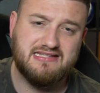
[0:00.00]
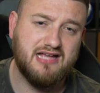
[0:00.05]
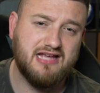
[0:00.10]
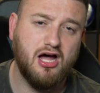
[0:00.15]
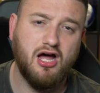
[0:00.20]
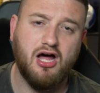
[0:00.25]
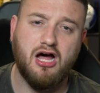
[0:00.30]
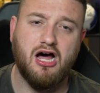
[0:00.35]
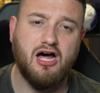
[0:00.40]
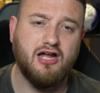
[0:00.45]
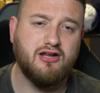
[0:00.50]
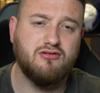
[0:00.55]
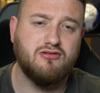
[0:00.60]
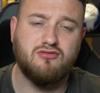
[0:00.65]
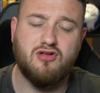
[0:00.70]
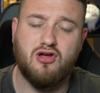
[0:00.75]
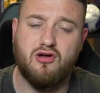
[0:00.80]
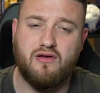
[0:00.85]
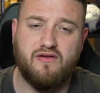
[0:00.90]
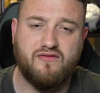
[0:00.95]
I don't
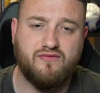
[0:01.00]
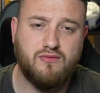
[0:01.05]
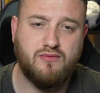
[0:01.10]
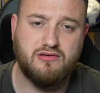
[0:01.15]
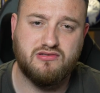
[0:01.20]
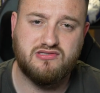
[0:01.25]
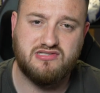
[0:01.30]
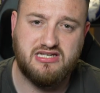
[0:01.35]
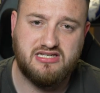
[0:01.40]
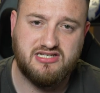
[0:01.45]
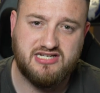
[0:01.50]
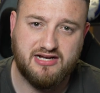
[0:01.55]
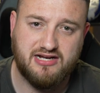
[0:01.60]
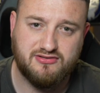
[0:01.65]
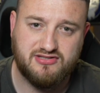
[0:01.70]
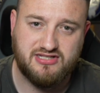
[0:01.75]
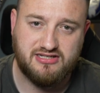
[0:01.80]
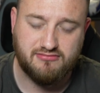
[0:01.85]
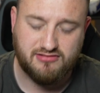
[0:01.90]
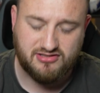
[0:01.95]
know if we'll see
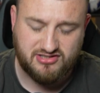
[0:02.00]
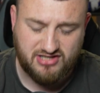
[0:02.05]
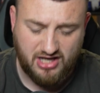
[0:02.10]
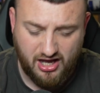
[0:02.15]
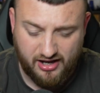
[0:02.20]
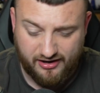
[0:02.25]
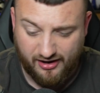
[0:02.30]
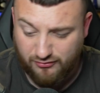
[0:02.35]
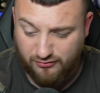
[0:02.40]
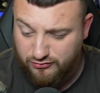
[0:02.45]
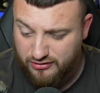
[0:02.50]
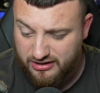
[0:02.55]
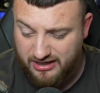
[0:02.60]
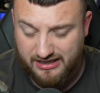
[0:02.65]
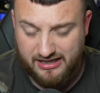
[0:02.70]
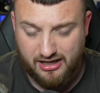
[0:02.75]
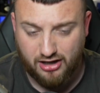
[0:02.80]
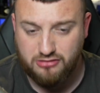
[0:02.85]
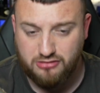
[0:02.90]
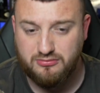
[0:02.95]
Chelsea return. I
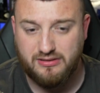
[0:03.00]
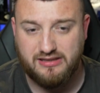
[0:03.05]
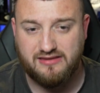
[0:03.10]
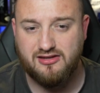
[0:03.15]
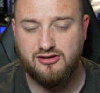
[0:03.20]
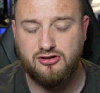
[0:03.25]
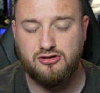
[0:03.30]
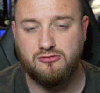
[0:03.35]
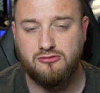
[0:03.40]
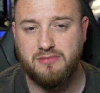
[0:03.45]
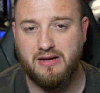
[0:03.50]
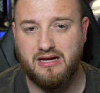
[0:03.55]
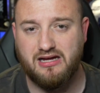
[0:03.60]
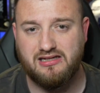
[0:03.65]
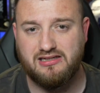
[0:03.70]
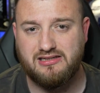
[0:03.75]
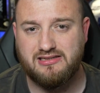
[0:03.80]
really hope we do, but